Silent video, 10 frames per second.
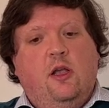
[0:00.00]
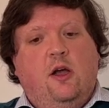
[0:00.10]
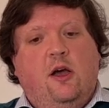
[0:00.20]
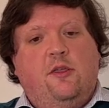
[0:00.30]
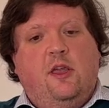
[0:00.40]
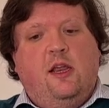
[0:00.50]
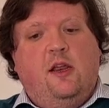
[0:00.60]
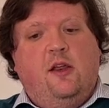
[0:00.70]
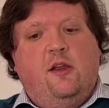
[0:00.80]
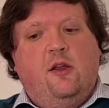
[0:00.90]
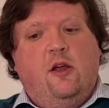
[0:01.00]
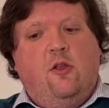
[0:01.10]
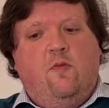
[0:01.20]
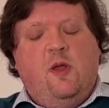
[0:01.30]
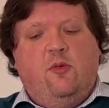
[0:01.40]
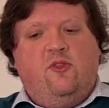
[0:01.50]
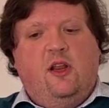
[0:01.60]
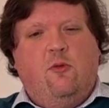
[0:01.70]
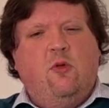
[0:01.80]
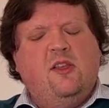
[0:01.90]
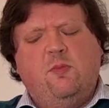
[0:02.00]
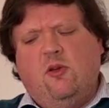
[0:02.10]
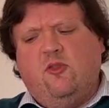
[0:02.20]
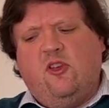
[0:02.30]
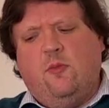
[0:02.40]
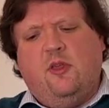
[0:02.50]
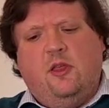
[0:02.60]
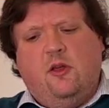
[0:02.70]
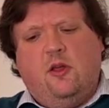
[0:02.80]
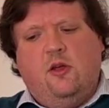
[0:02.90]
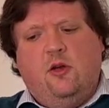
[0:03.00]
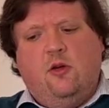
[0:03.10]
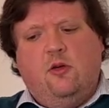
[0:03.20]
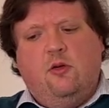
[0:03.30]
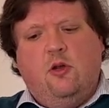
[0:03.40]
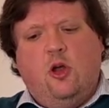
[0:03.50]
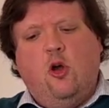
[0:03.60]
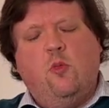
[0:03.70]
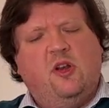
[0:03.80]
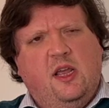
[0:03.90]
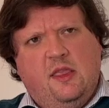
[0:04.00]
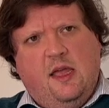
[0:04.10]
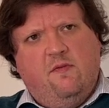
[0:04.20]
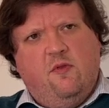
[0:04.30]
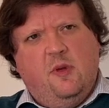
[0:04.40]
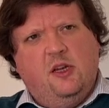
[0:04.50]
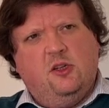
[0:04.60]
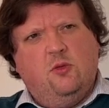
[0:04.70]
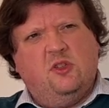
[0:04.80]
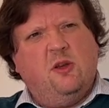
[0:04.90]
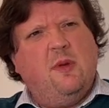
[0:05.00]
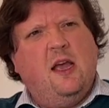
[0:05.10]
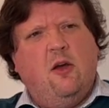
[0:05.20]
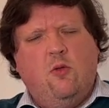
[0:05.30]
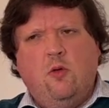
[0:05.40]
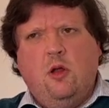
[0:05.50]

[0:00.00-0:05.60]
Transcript: I think a lot of people say that, well, let's build something that can accommodate that information, or somehow